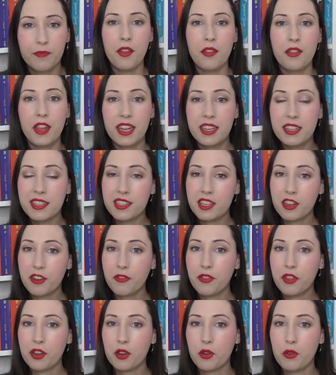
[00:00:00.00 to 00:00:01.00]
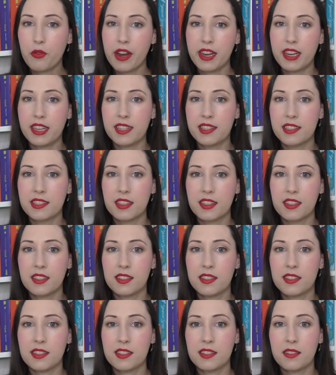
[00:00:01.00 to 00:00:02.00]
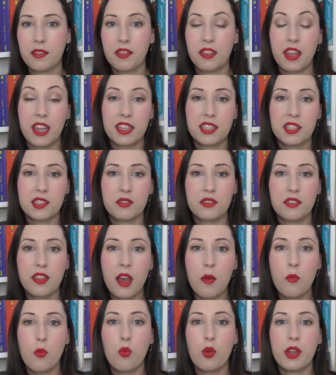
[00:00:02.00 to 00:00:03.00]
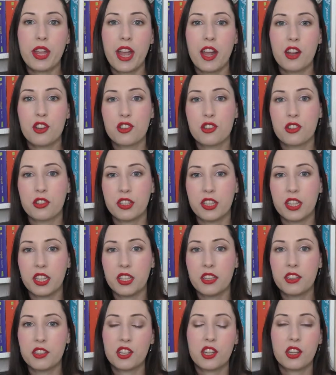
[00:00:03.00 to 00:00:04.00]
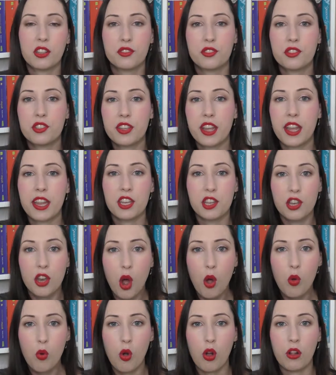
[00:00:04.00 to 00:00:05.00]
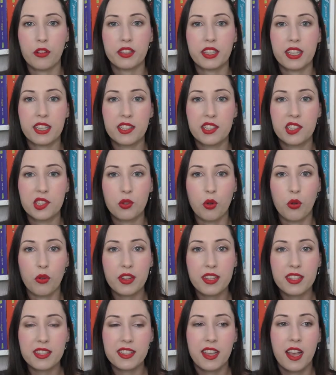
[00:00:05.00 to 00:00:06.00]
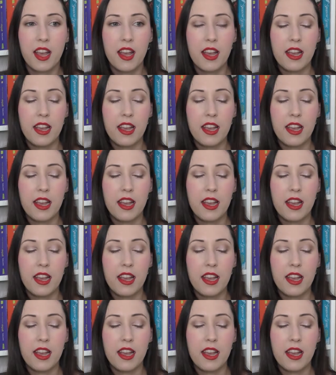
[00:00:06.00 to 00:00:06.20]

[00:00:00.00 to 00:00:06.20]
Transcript: They deserve their credit since thanks to them we actually until today know all these stories,